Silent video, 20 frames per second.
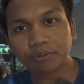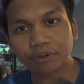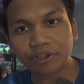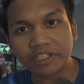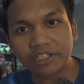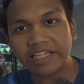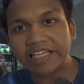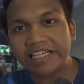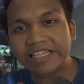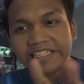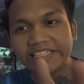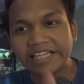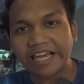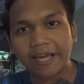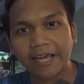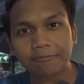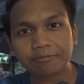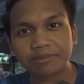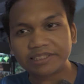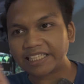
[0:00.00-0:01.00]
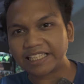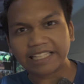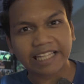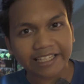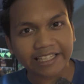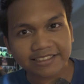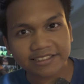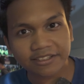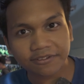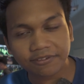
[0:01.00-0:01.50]
breeding them
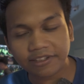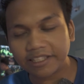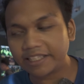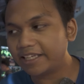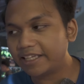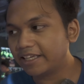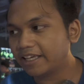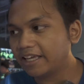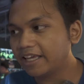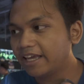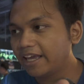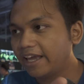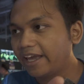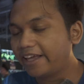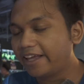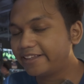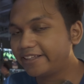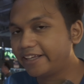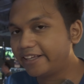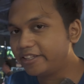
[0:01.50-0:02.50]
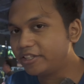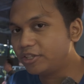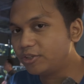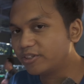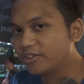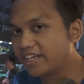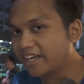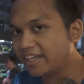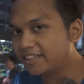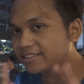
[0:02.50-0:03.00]
selectively. And then
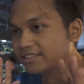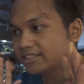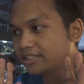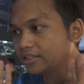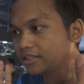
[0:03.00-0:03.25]
you get